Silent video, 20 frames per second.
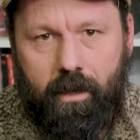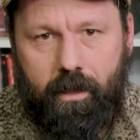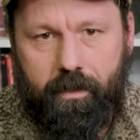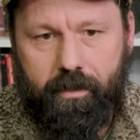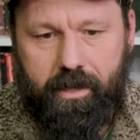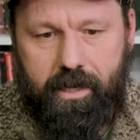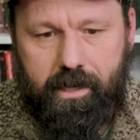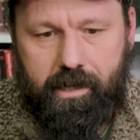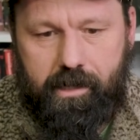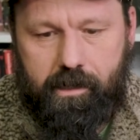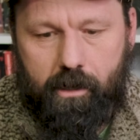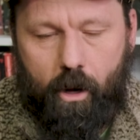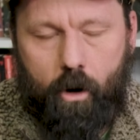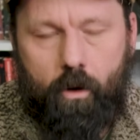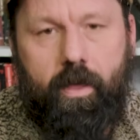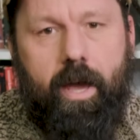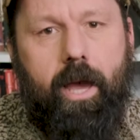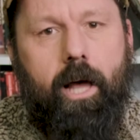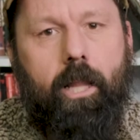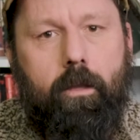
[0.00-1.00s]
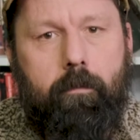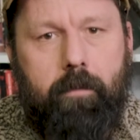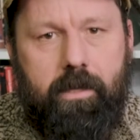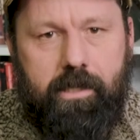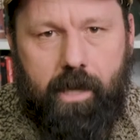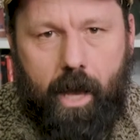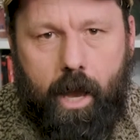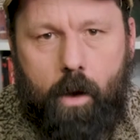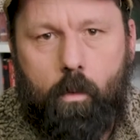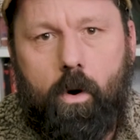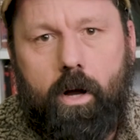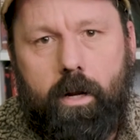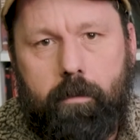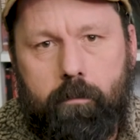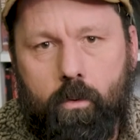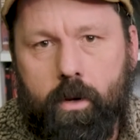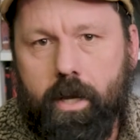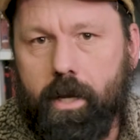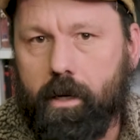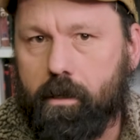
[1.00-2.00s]
These are the elements I want to
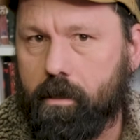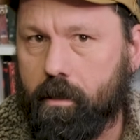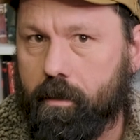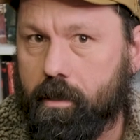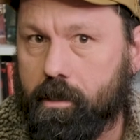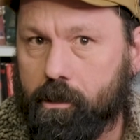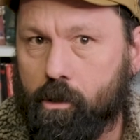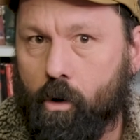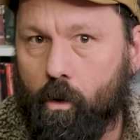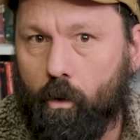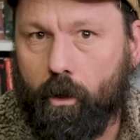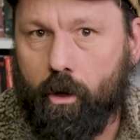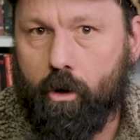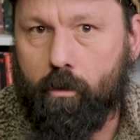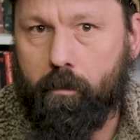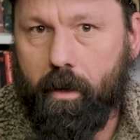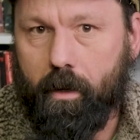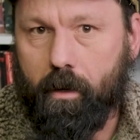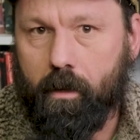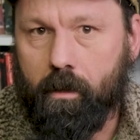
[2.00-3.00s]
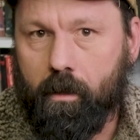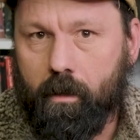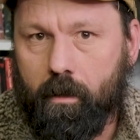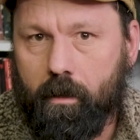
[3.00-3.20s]
bring to this cold open.